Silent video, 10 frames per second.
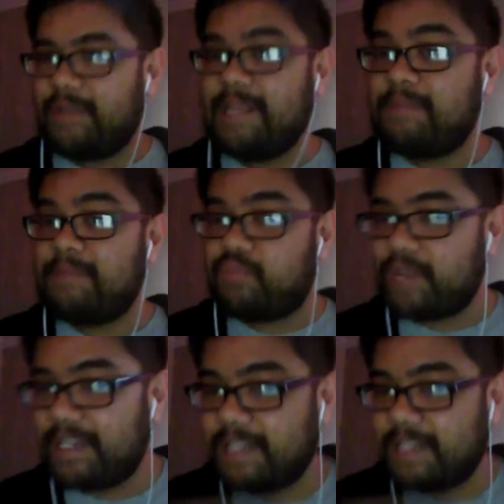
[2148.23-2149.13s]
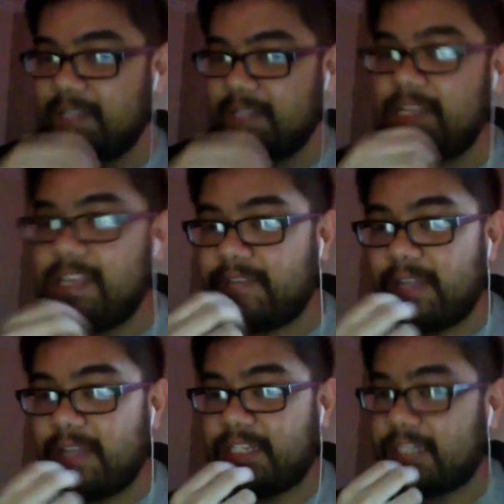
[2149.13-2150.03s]

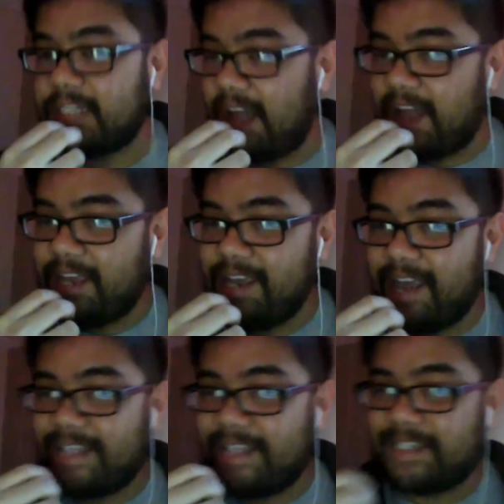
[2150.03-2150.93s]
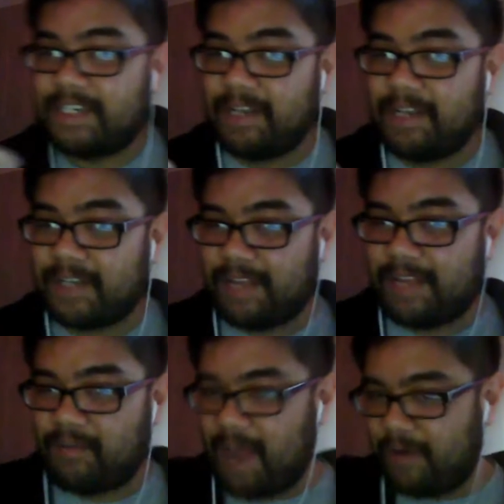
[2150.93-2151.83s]
leaves a sigh as she looks
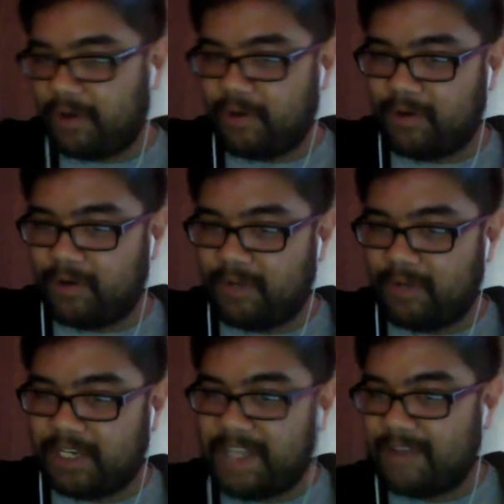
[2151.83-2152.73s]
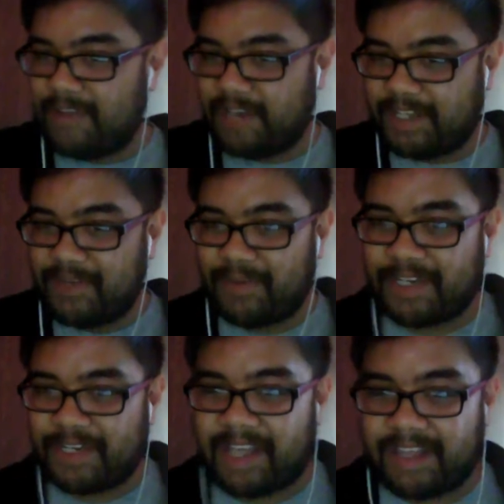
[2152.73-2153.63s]
at her power core, which is down to like
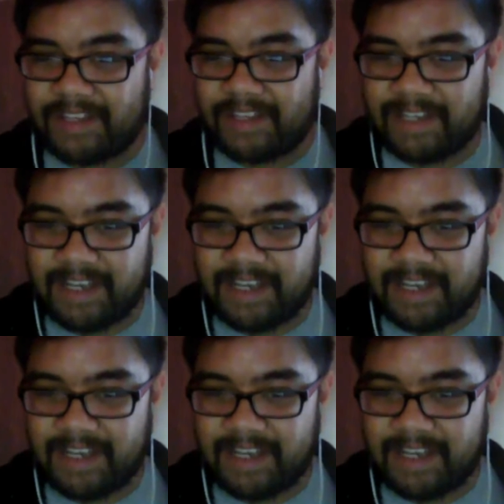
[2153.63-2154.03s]
2%.